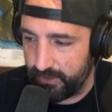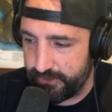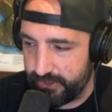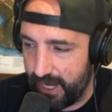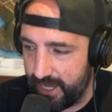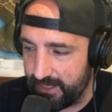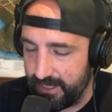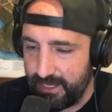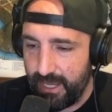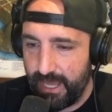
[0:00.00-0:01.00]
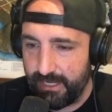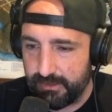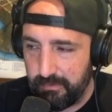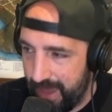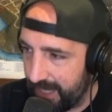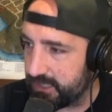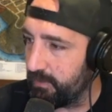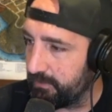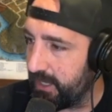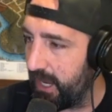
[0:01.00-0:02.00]
chat, and it's
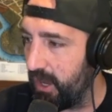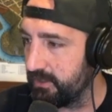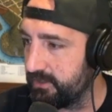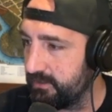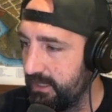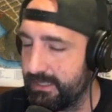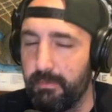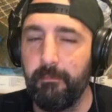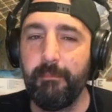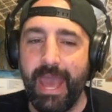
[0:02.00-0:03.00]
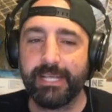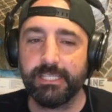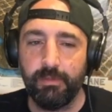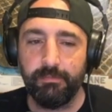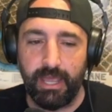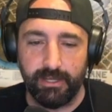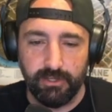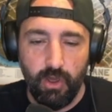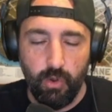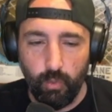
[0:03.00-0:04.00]
maximum chaos. It's maximum chaos.
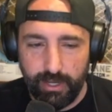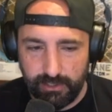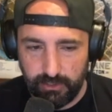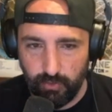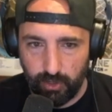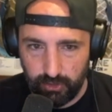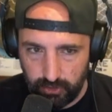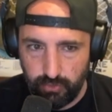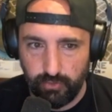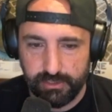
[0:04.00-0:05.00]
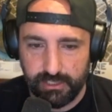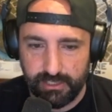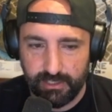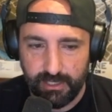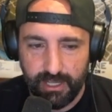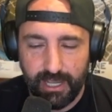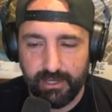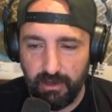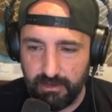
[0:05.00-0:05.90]
When you are losing a college